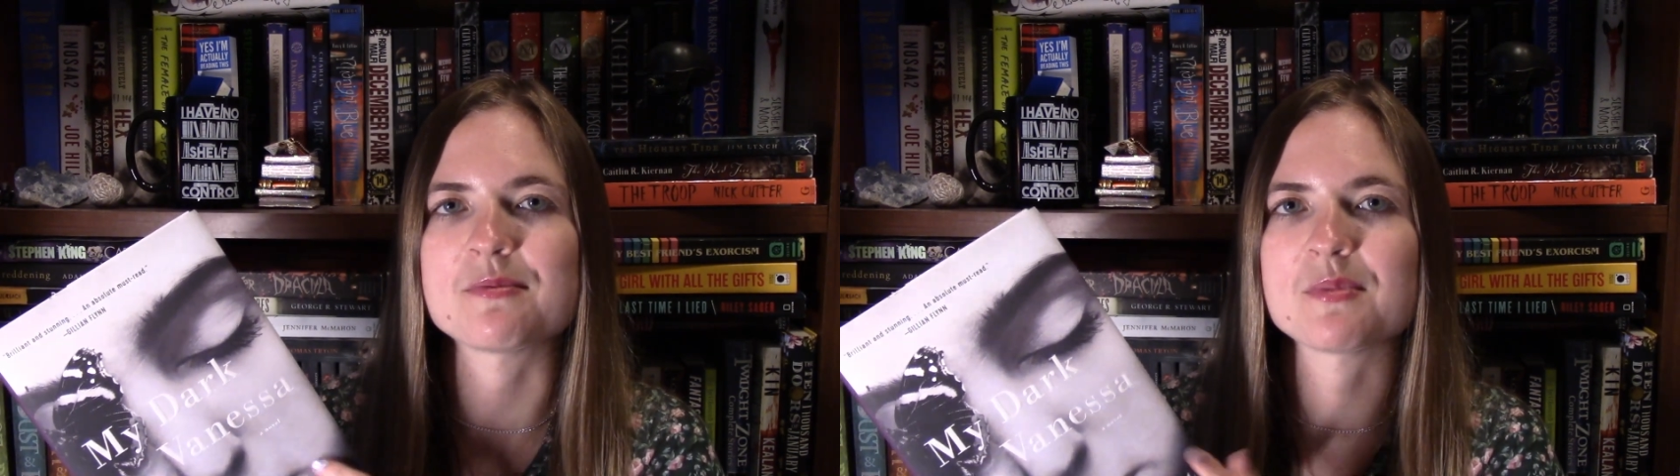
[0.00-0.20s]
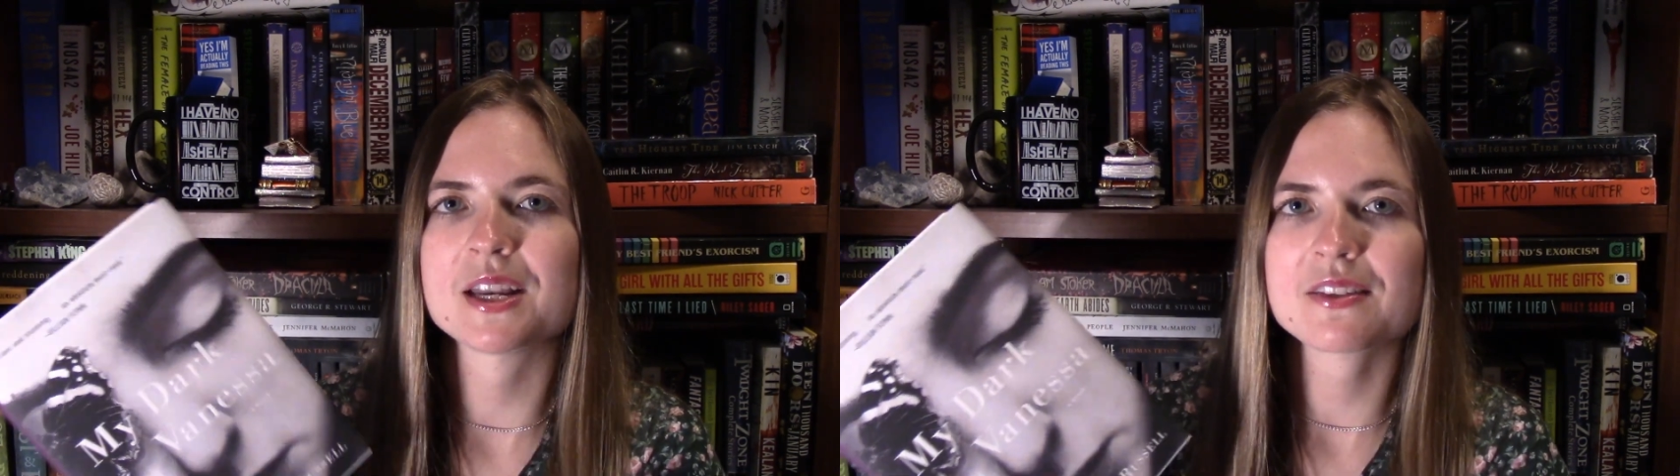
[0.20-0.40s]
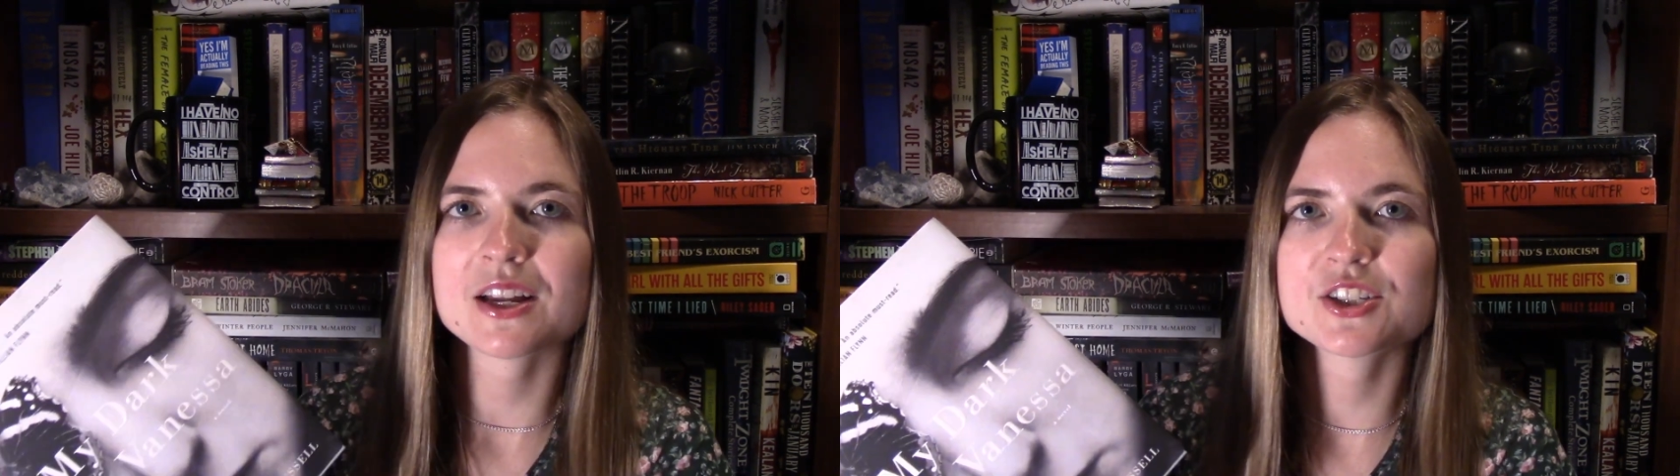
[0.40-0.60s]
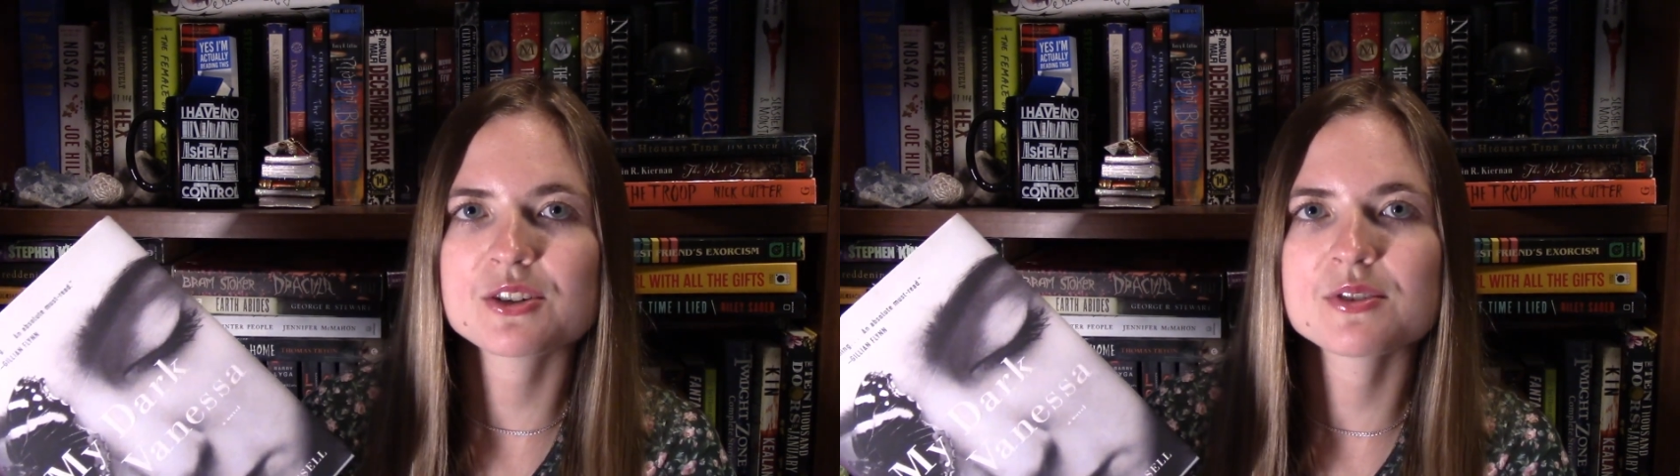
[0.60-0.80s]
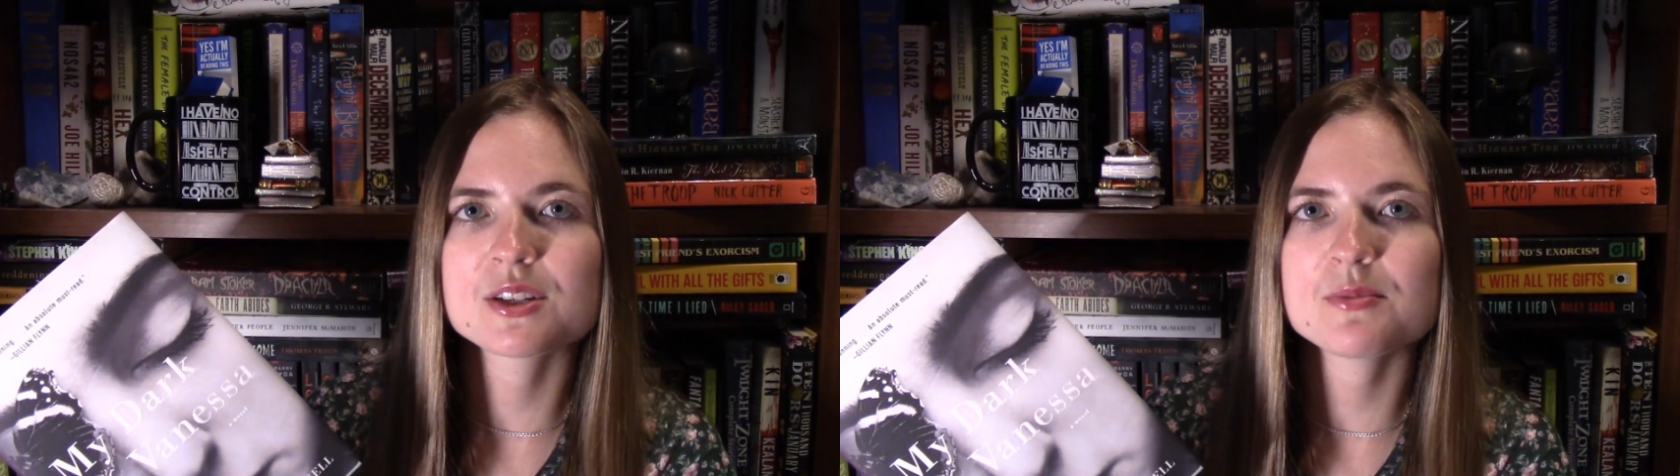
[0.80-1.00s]
admitting that
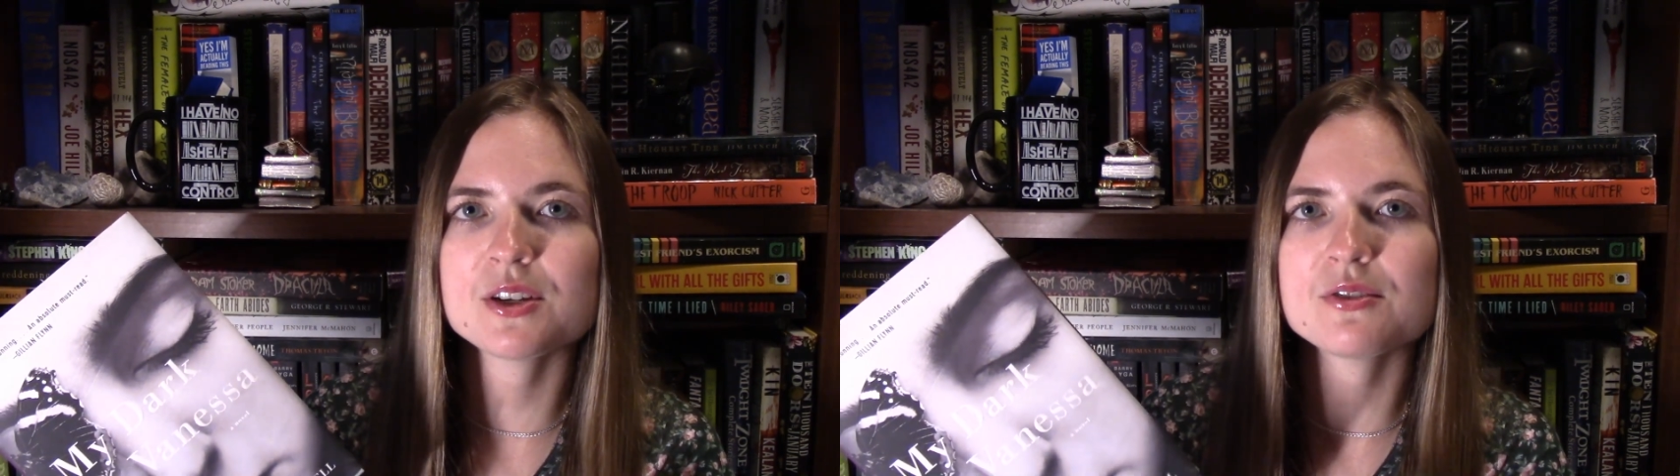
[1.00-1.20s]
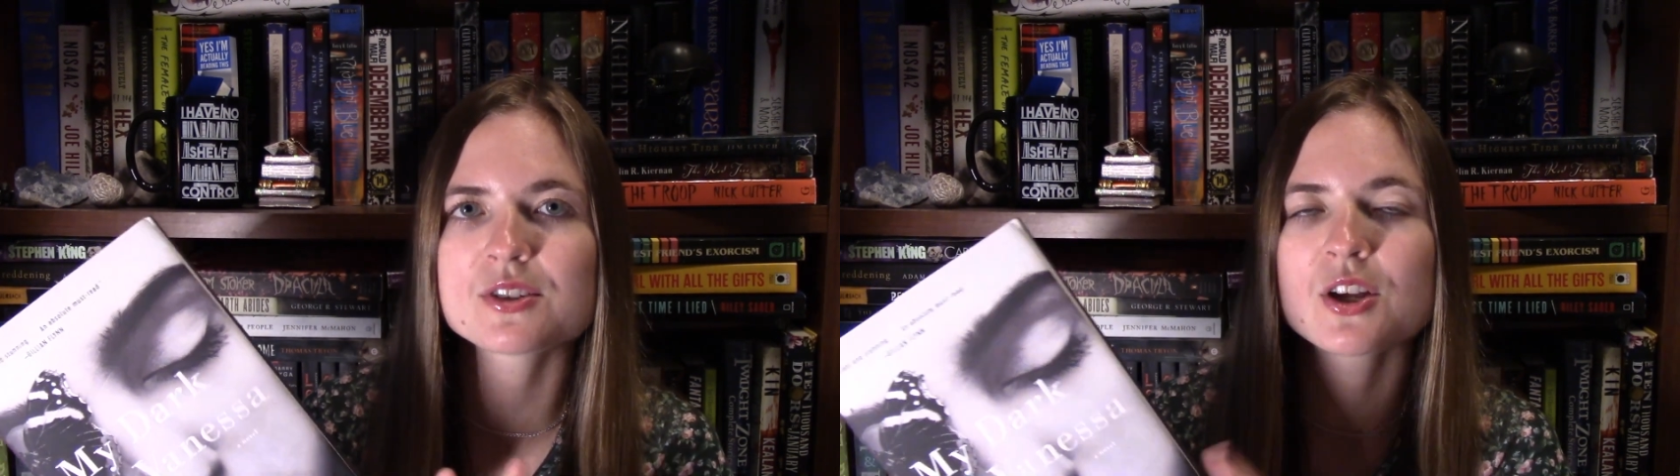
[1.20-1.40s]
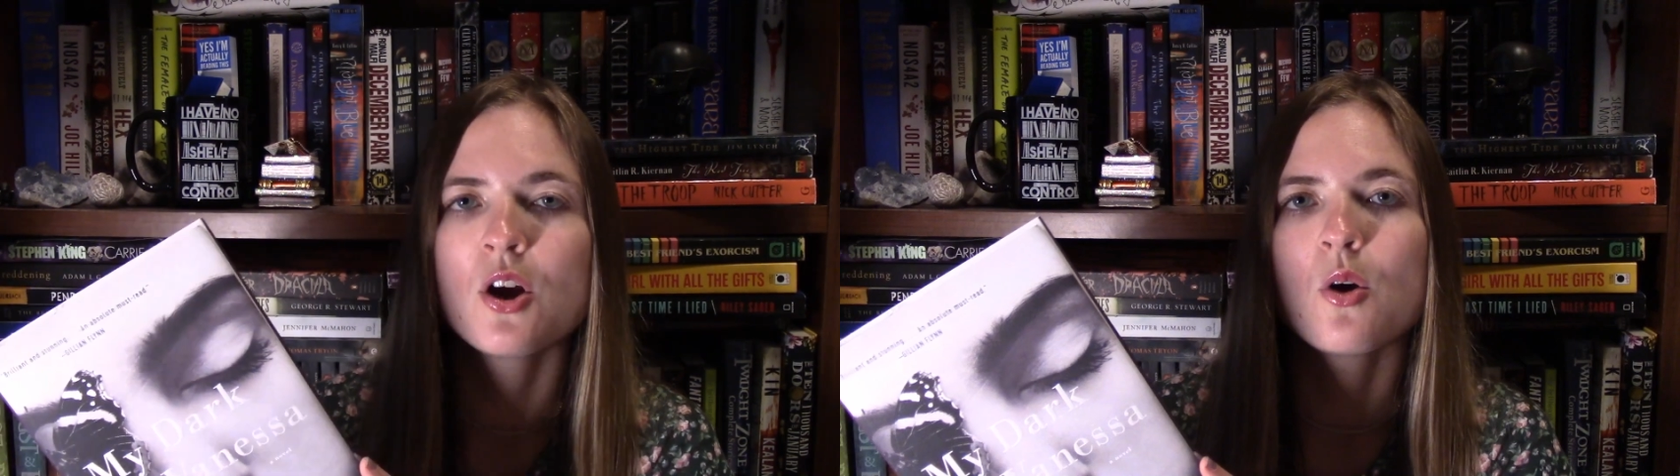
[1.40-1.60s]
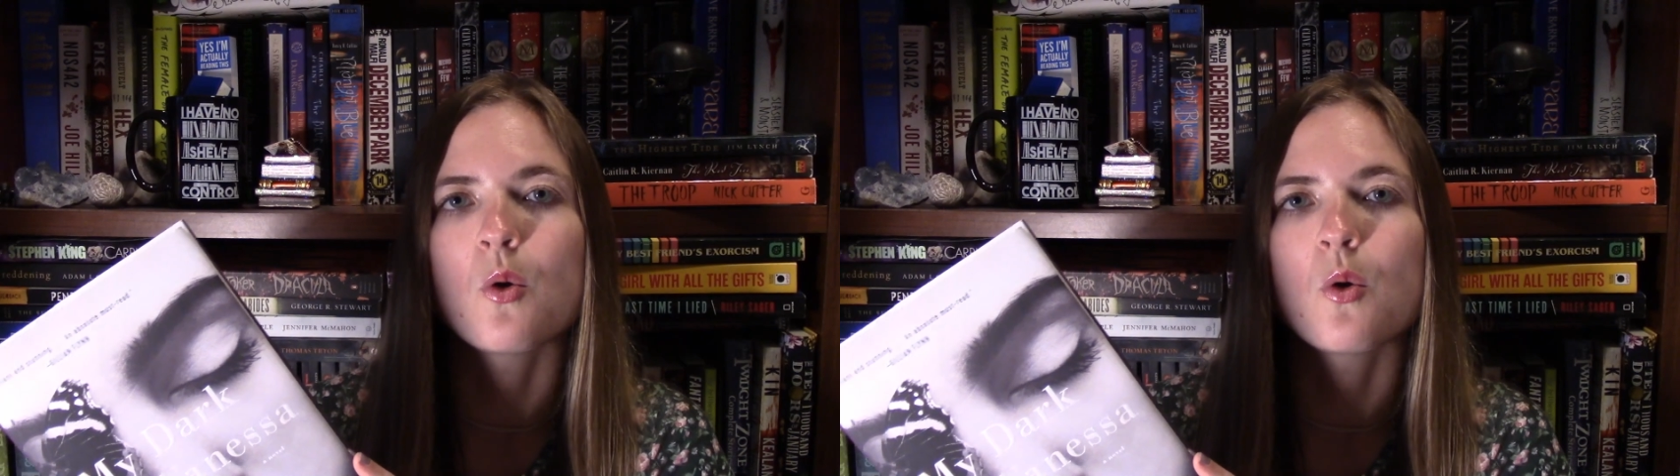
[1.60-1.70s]
she was abused